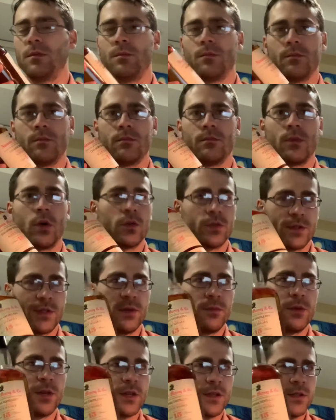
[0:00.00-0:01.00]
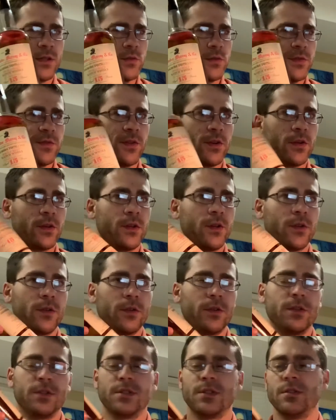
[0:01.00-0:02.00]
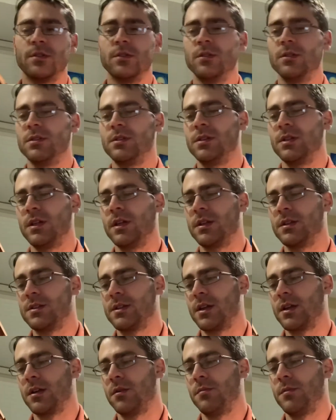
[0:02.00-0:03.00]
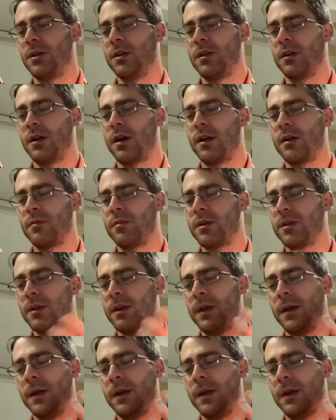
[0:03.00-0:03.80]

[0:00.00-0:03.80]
Mostly because I was very curious to get a second opinion on it. But